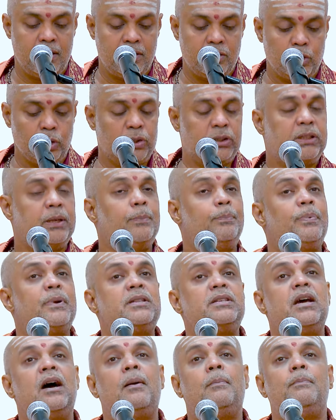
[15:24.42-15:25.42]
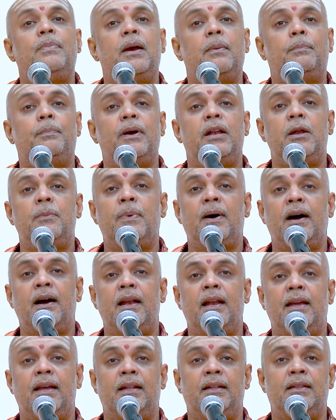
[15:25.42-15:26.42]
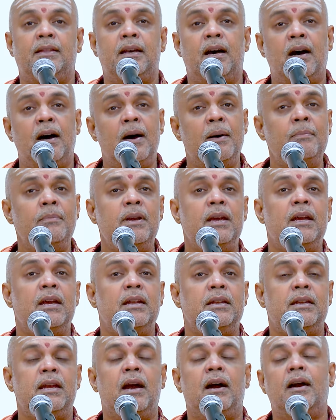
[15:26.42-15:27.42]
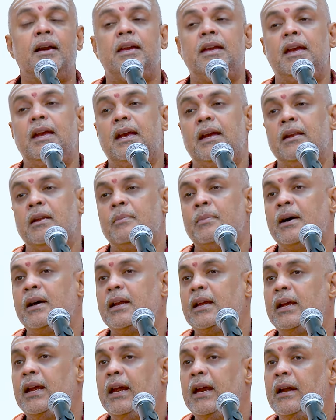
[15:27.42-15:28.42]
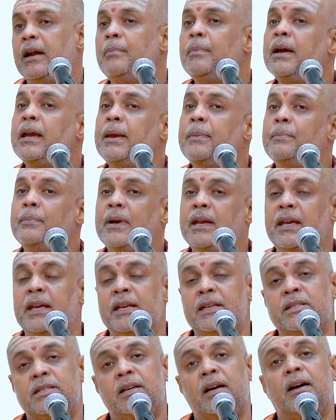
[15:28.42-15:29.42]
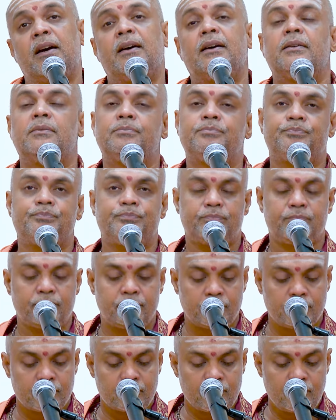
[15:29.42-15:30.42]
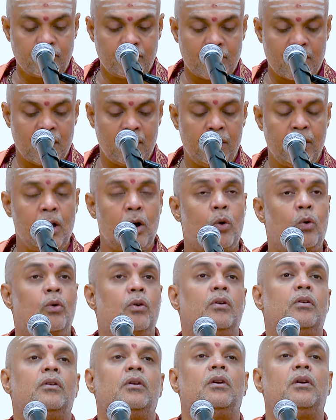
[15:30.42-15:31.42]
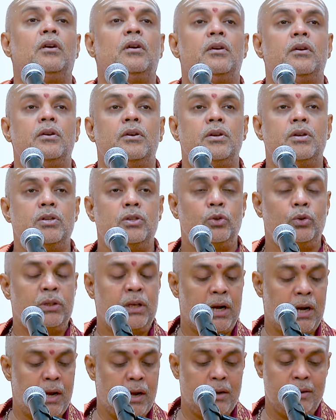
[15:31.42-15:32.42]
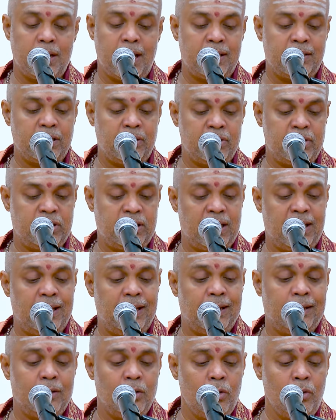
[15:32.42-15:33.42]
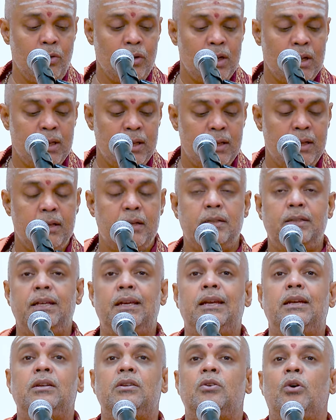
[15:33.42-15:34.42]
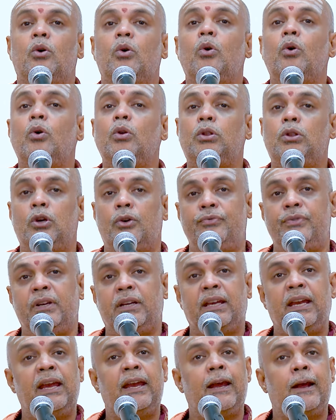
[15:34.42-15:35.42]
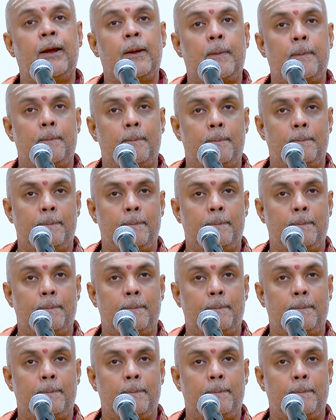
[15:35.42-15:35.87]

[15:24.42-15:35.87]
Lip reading: Swasti prajabhya paripalayantam nyayena margena mahim mahishah. Now, so there are, as I was telling, you know, the oath of the king.